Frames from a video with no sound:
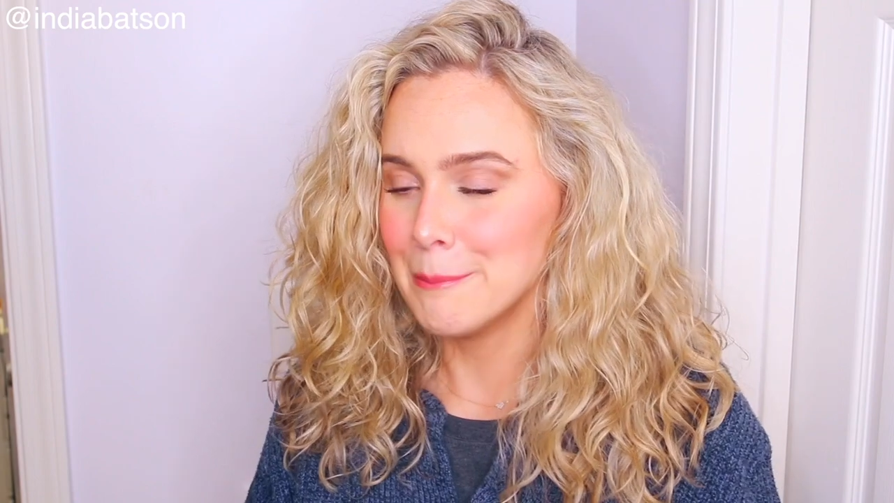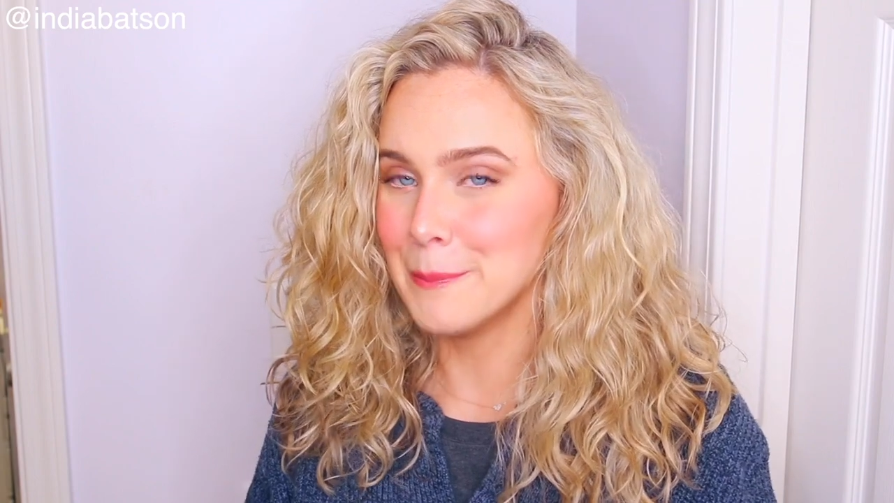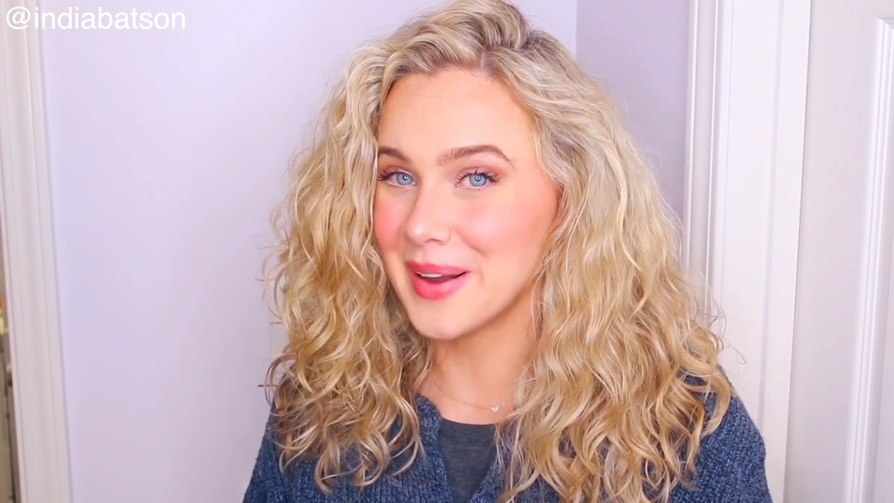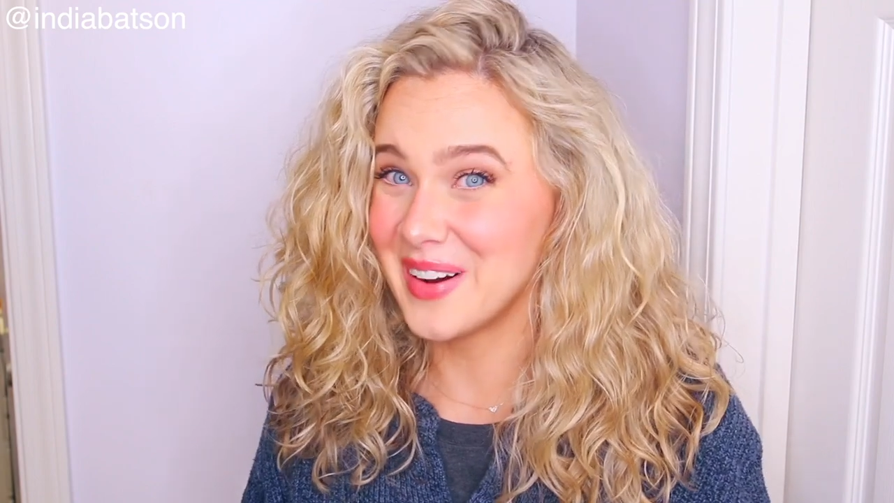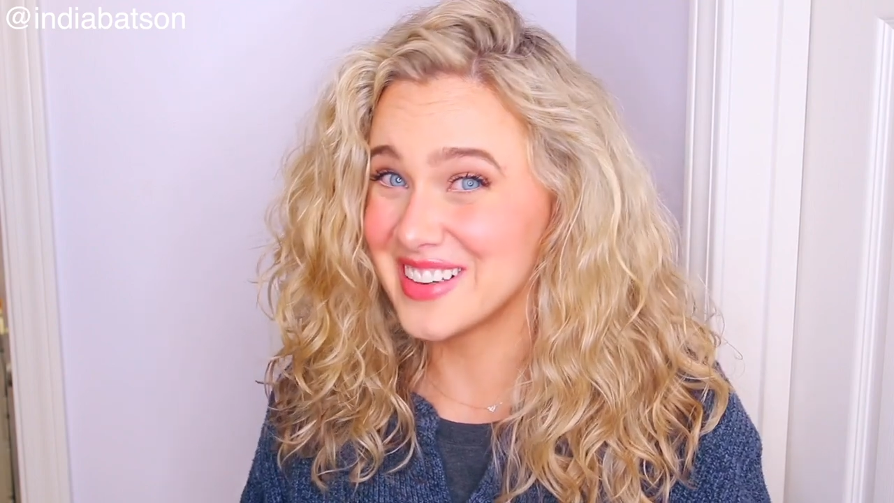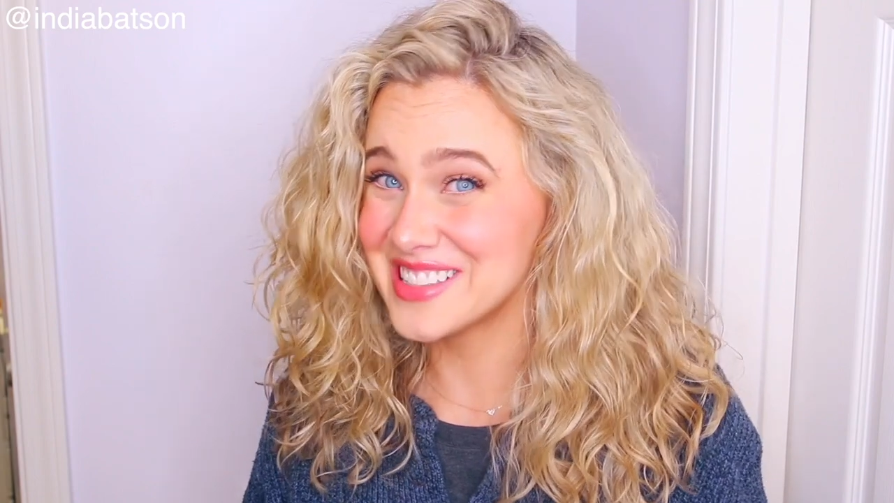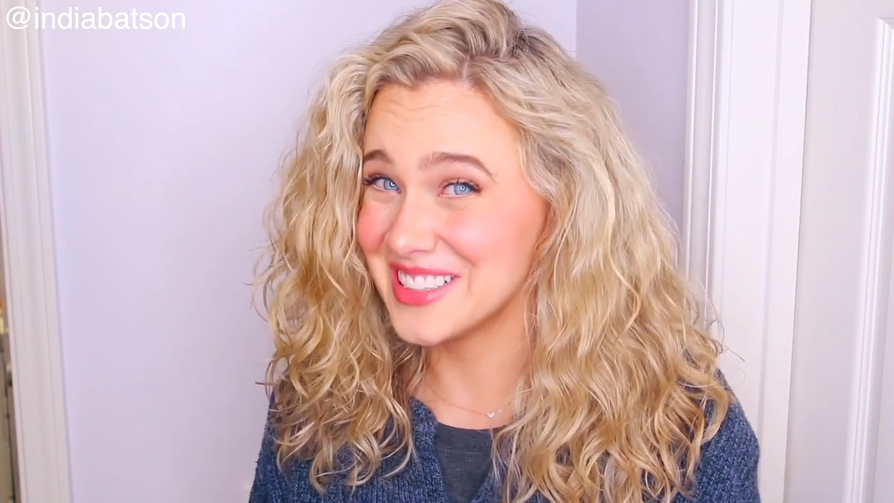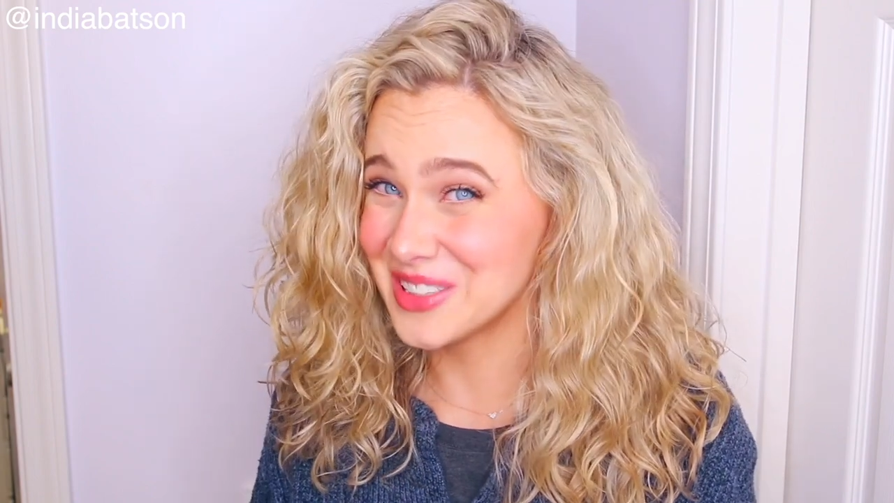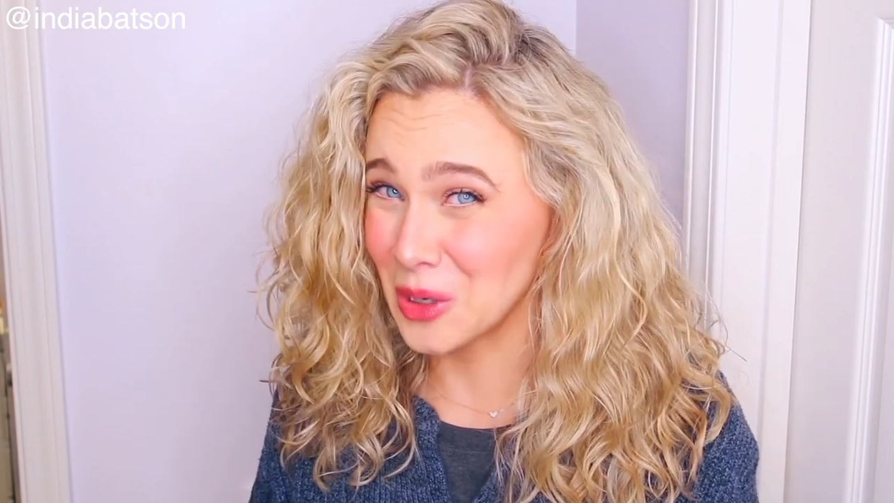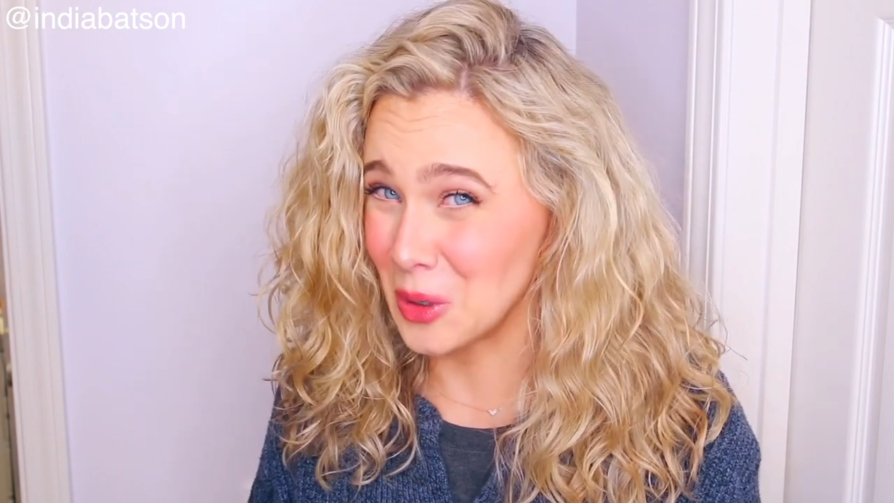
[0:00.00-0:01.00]
but honestly,
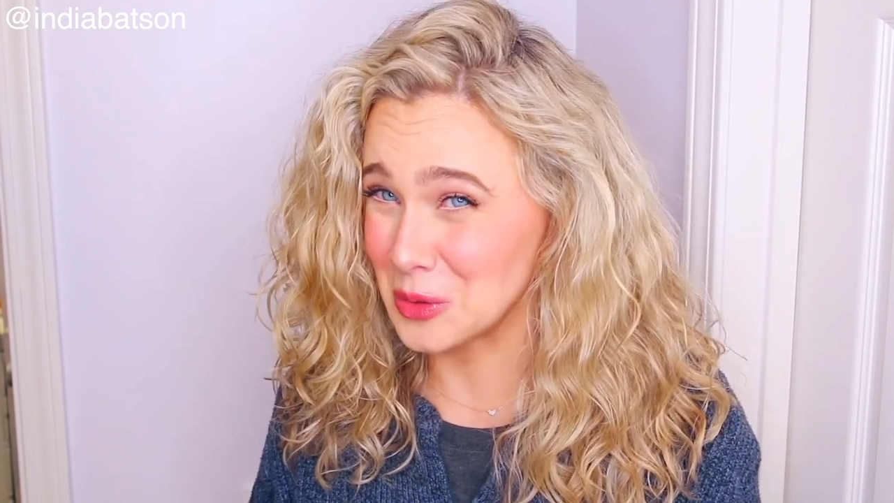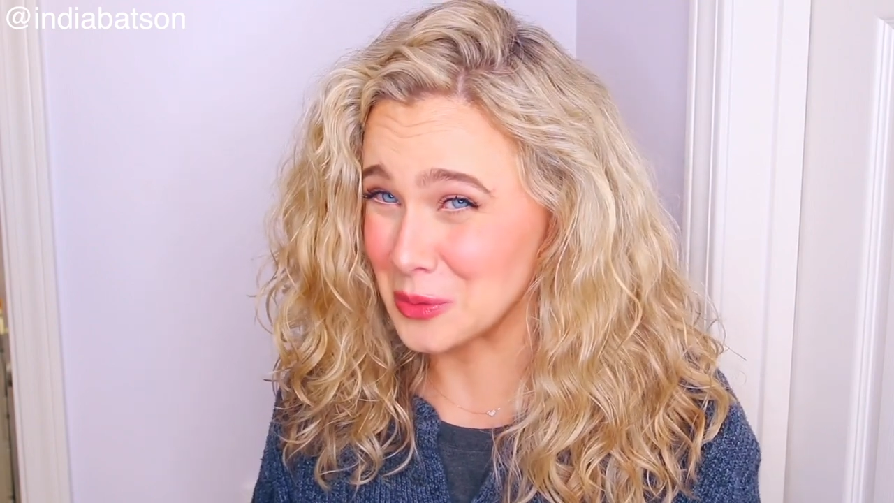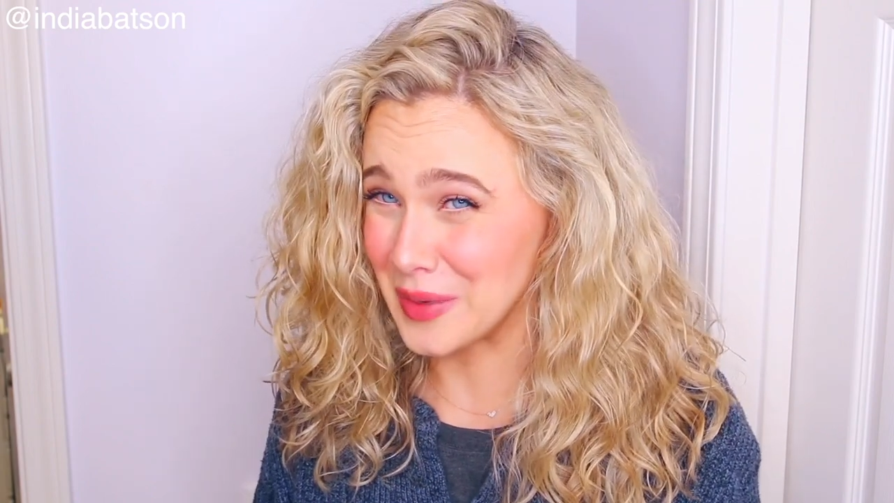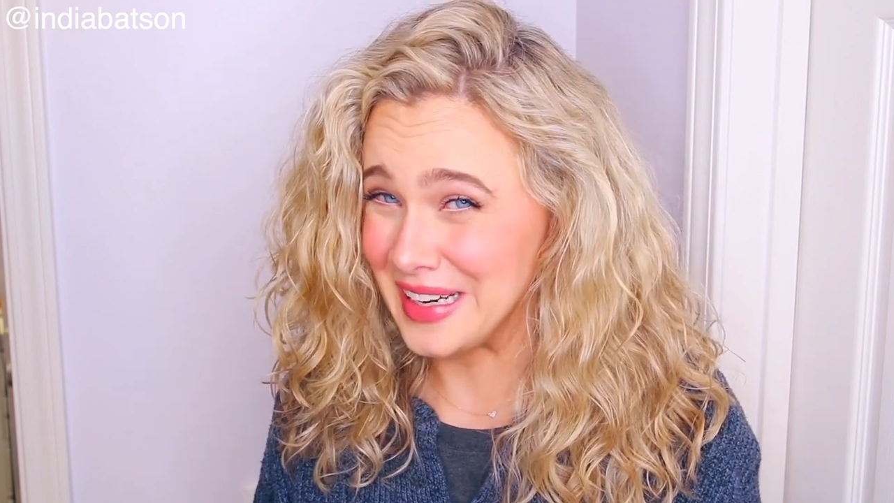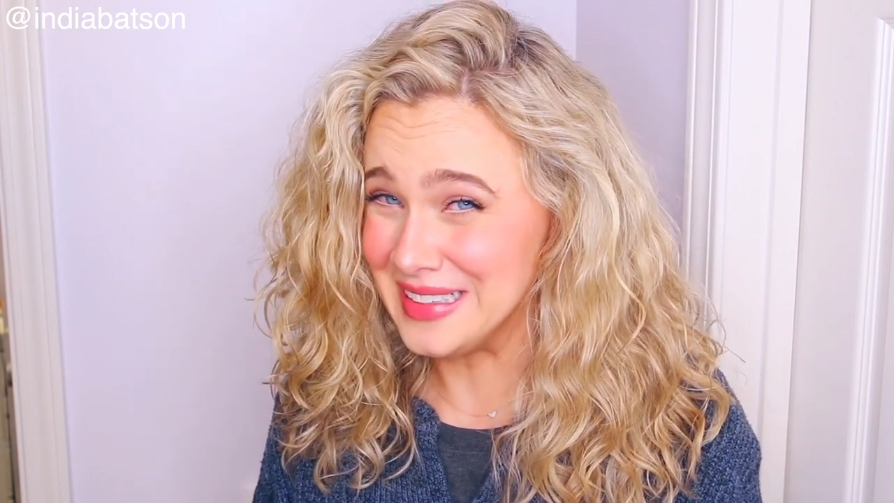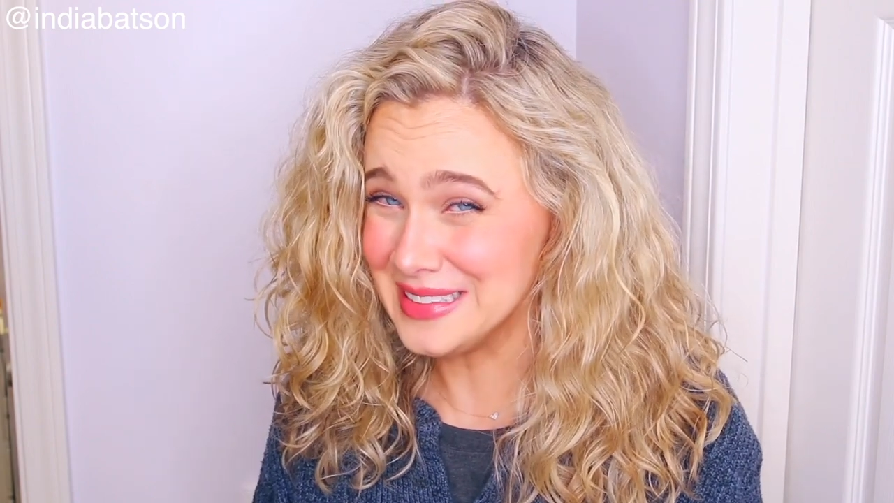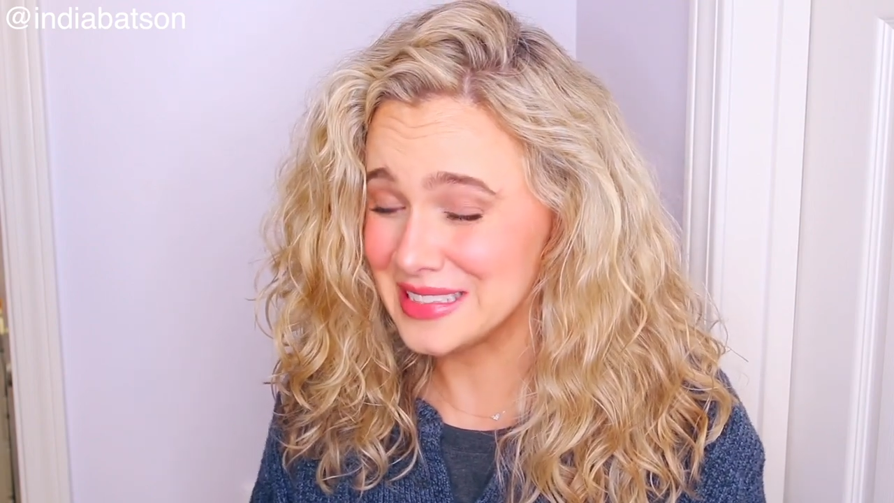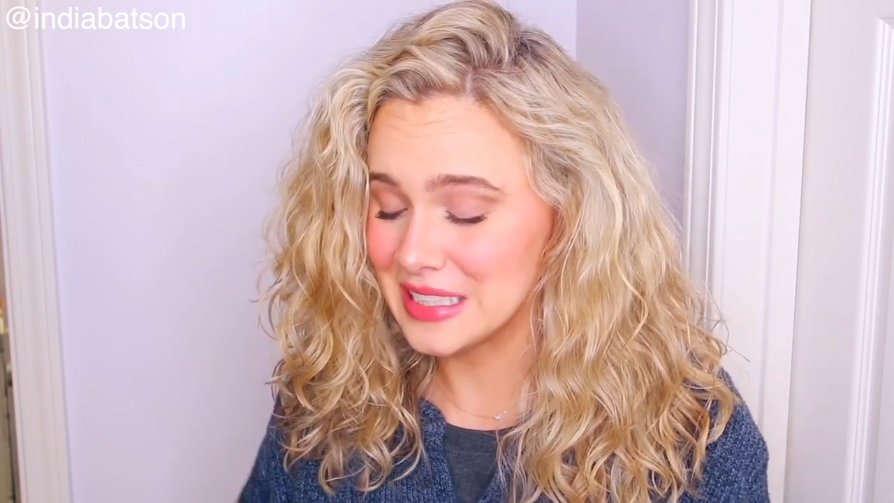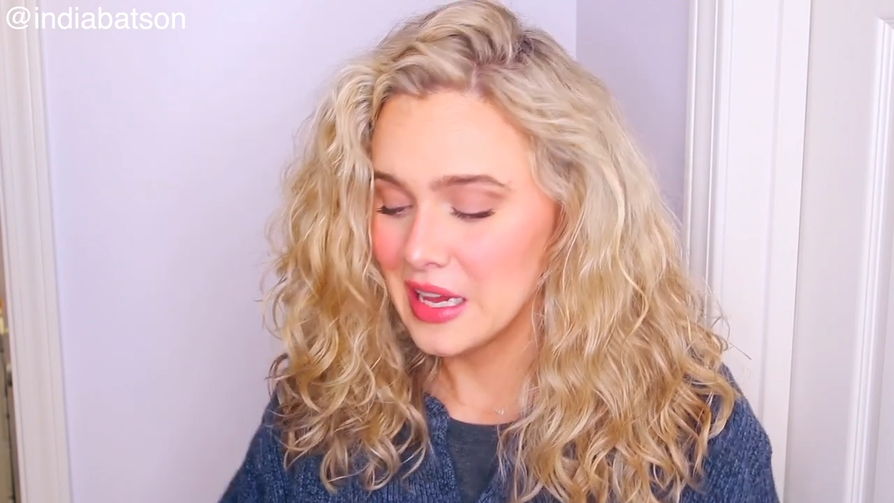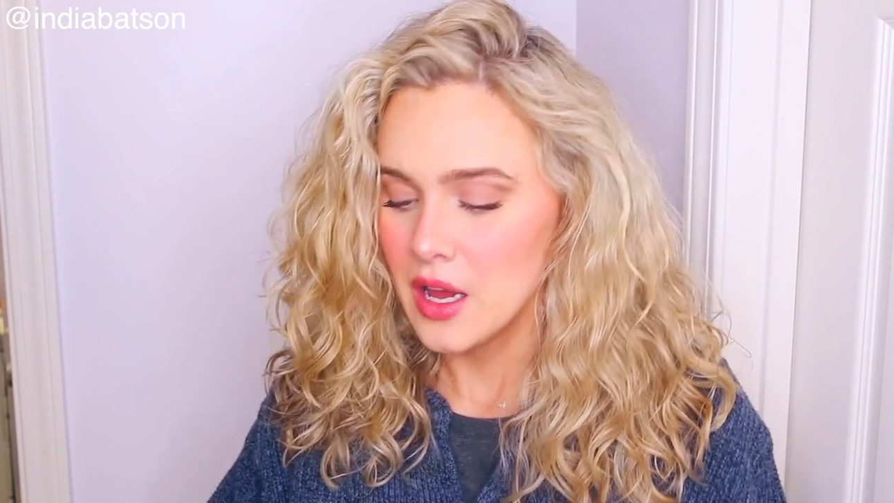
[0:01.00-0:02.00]
they're all great.